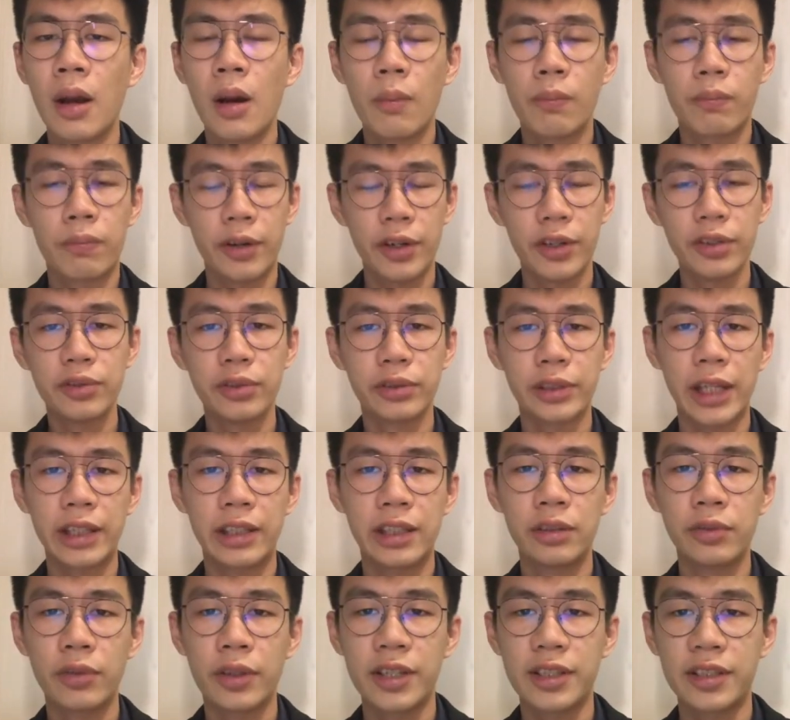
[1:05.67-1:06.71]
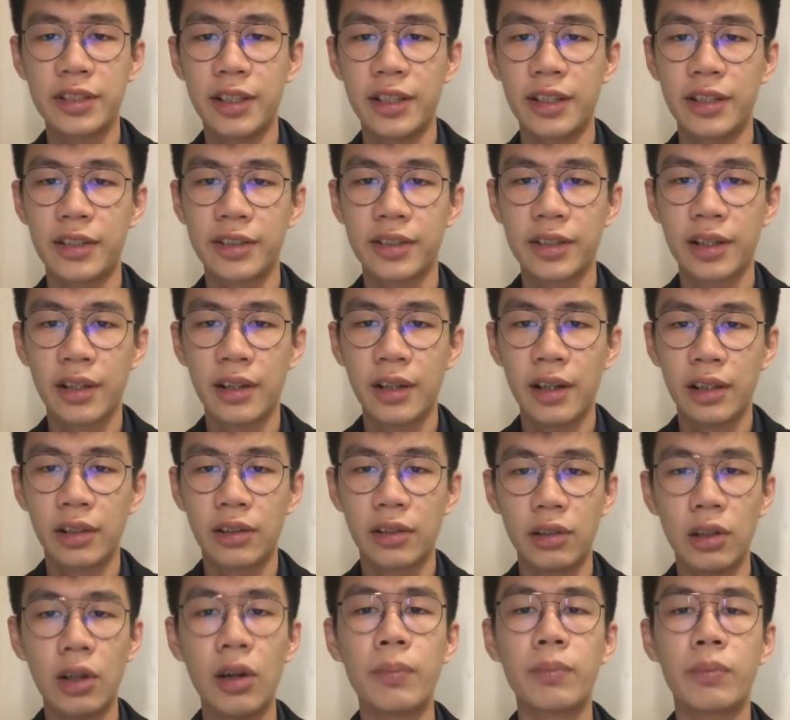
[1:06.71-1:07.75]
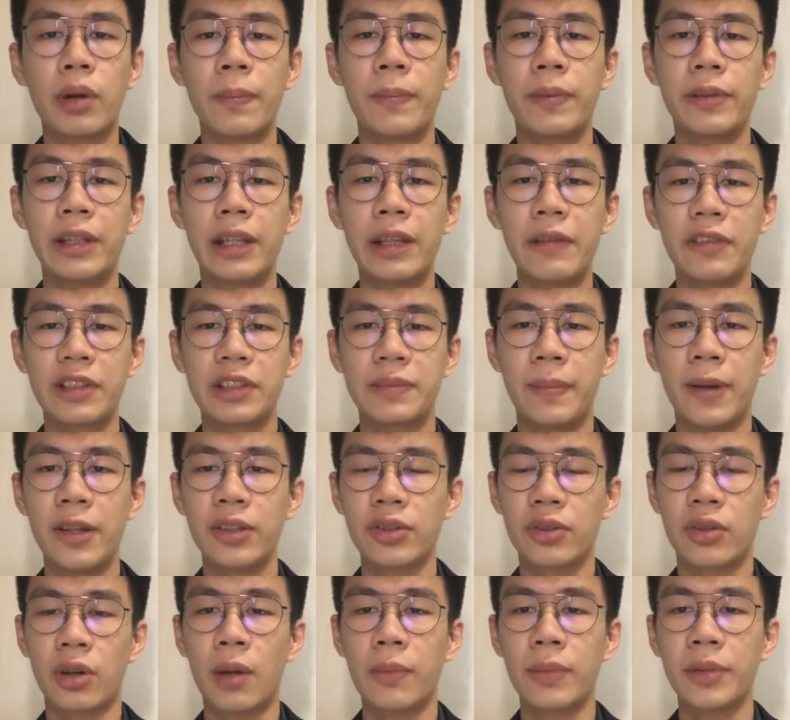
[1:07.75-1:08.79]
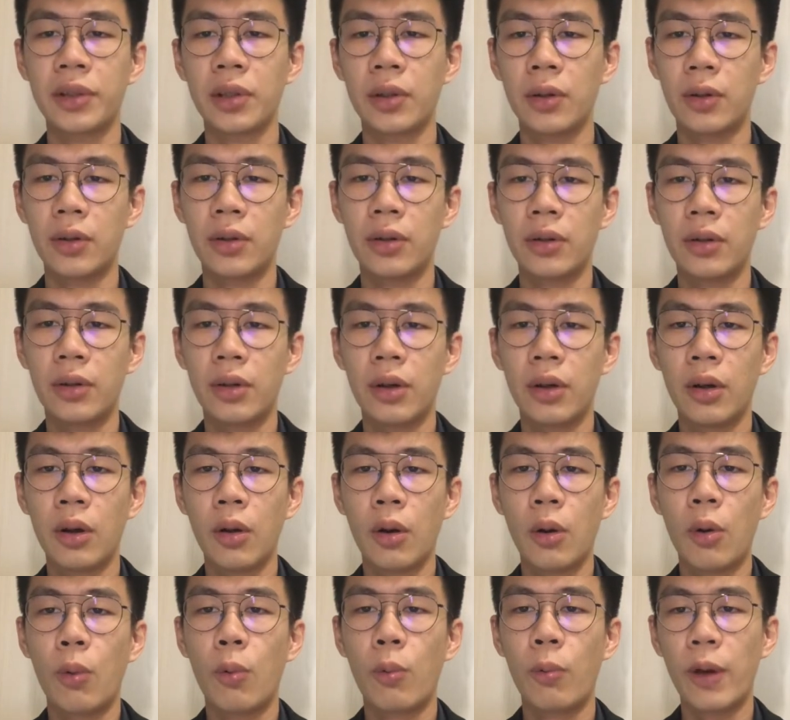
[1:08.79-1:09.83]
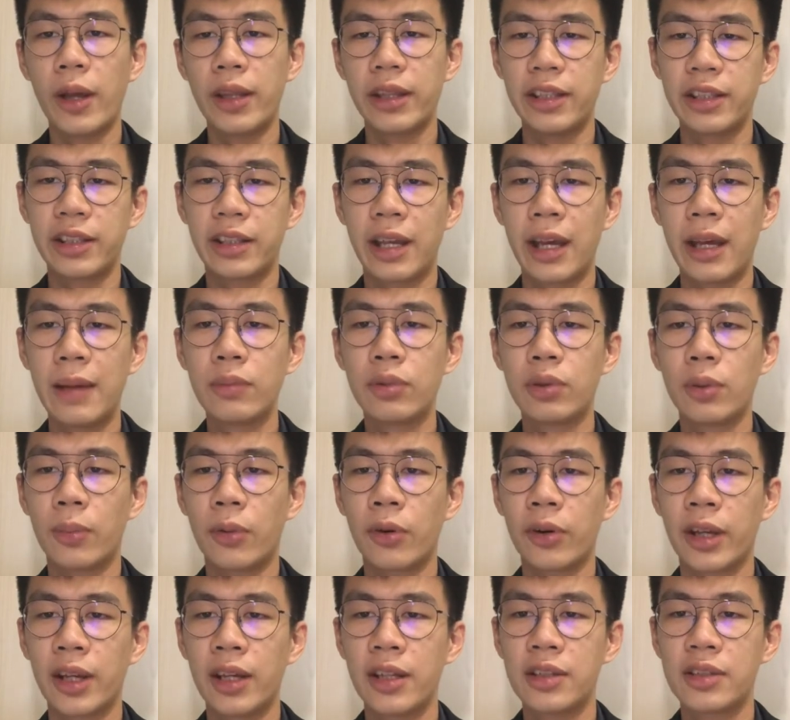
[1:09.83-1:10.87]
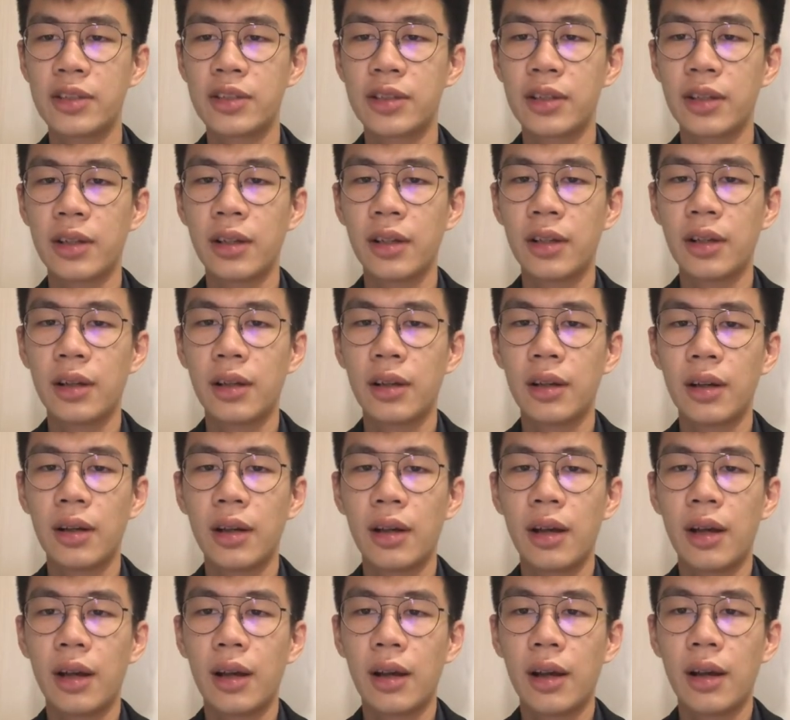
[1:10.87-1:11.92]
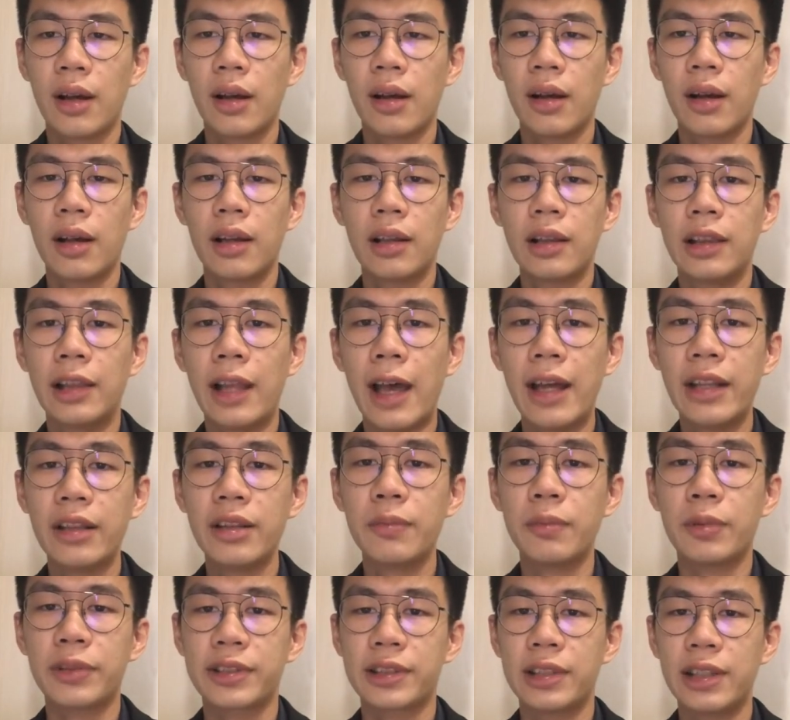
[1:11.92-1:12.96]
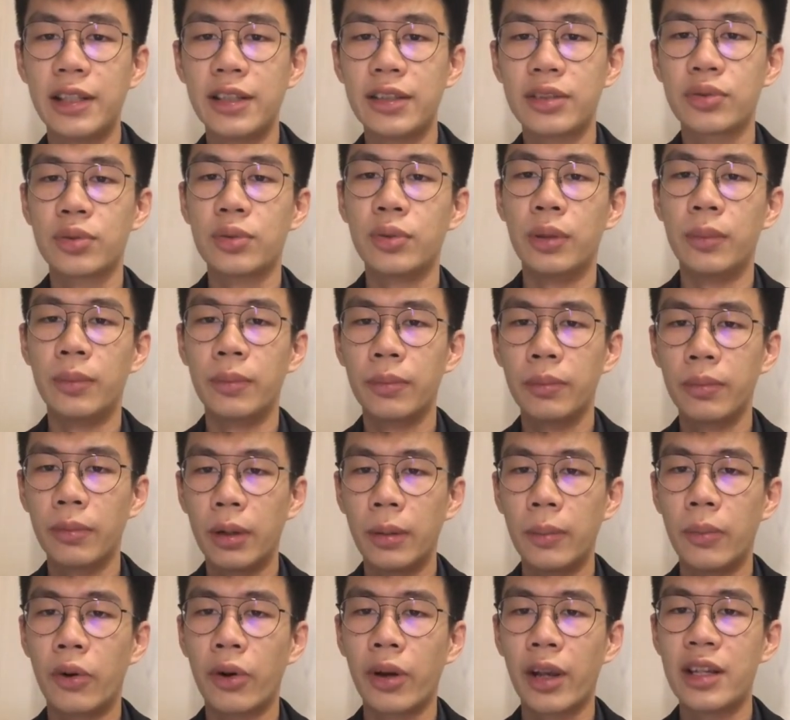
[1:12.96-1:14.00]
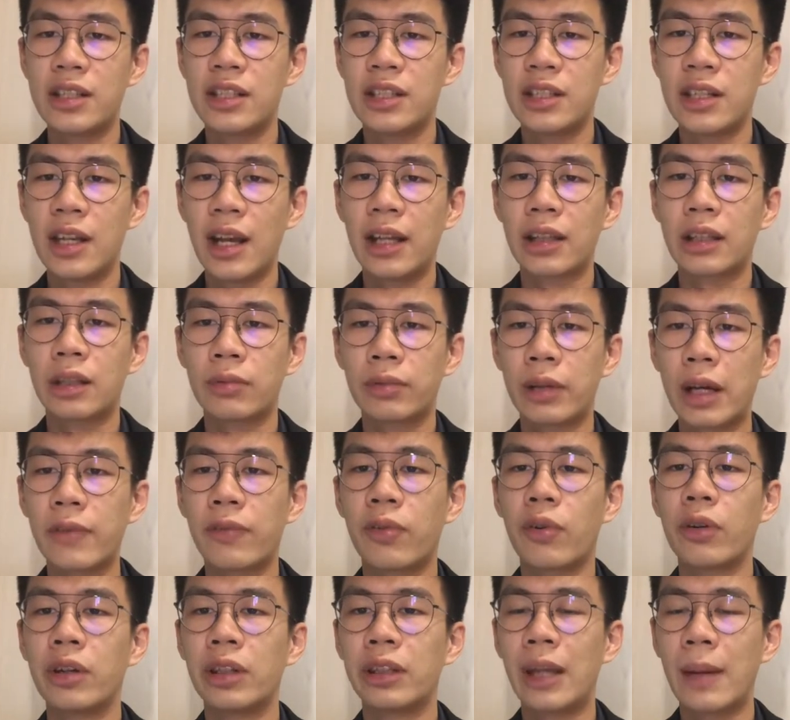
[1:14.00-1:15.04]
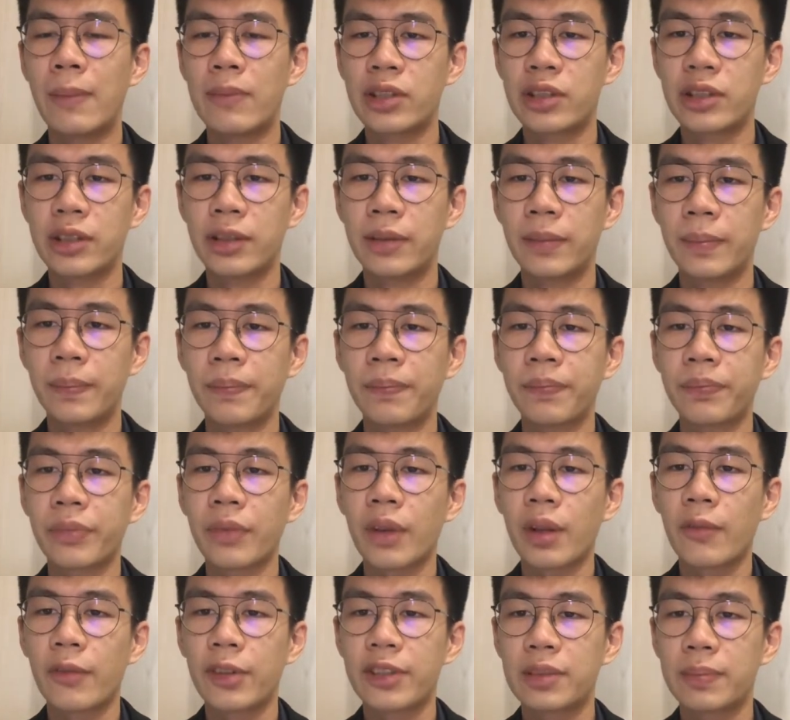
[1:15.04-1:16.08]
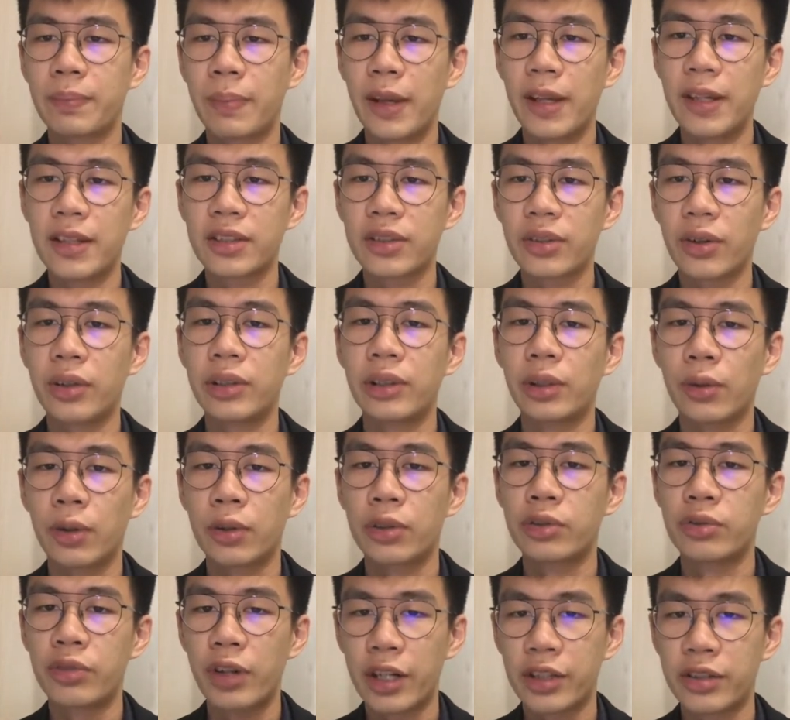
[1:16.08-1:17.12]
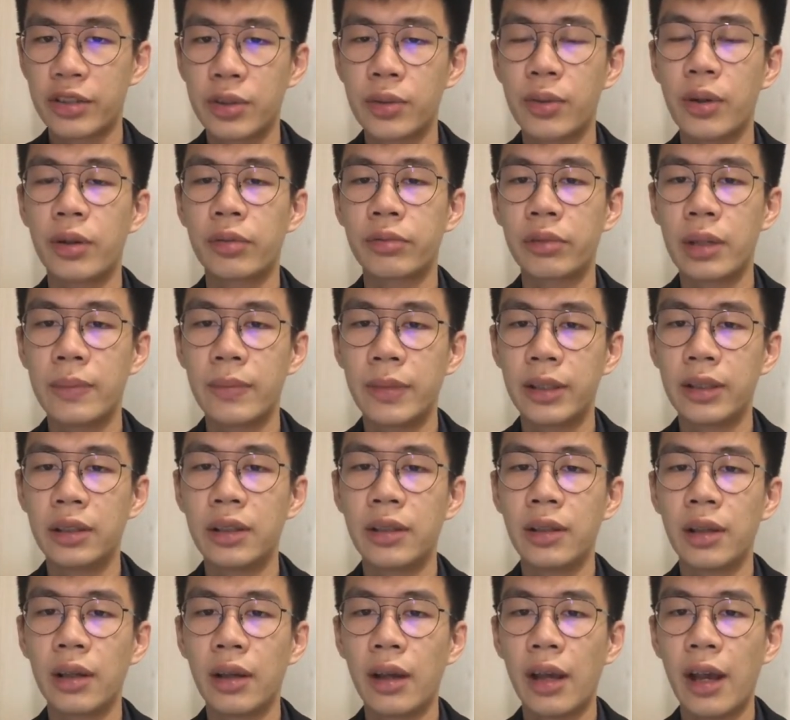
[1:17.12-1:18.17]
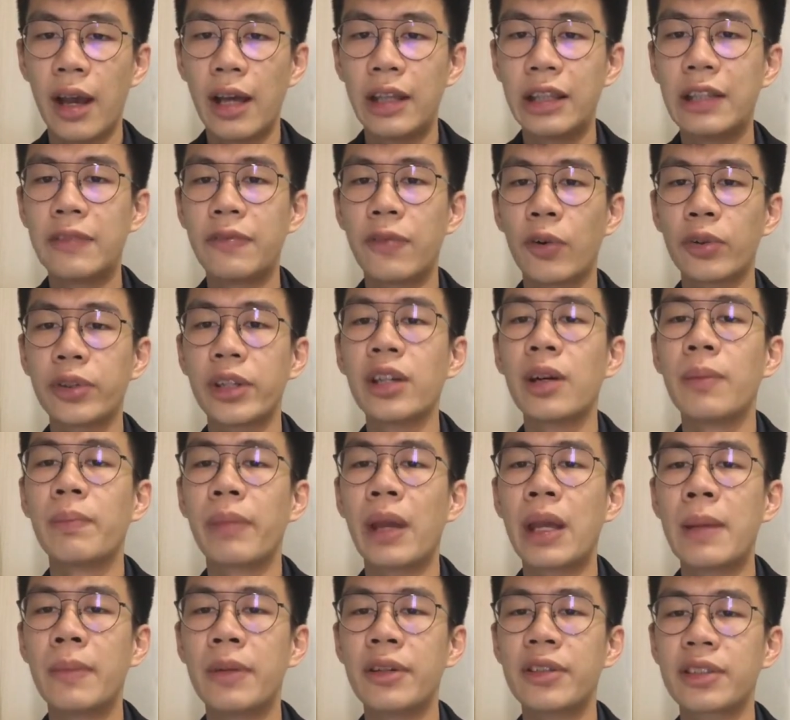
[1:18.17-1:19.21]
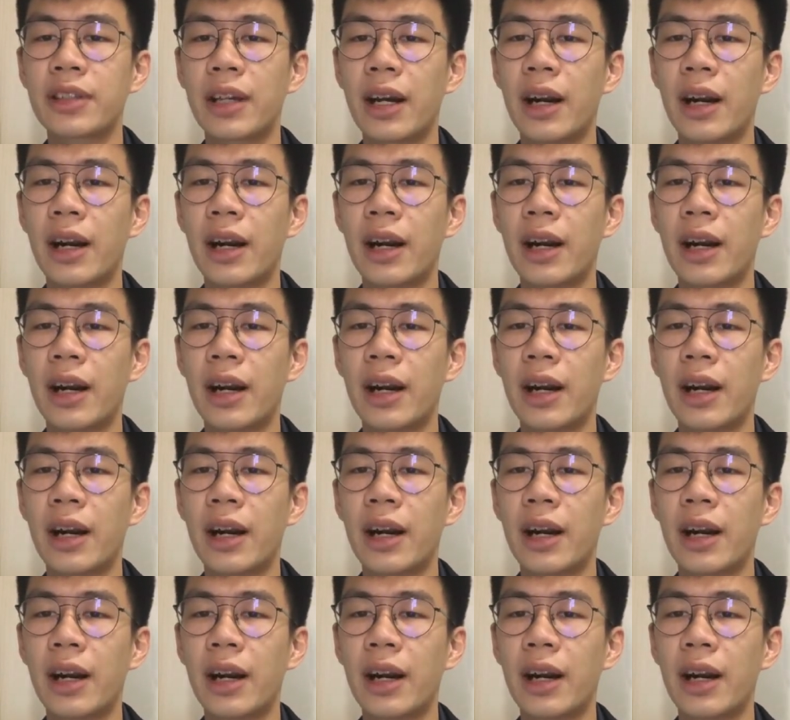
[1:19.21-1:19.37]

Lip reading: Prior to 1926, the law on property was based on common law. When it came to mortgage, land was leased to a mortgagee and the right for redemption was based on a contractual agreement, and defaulting on payments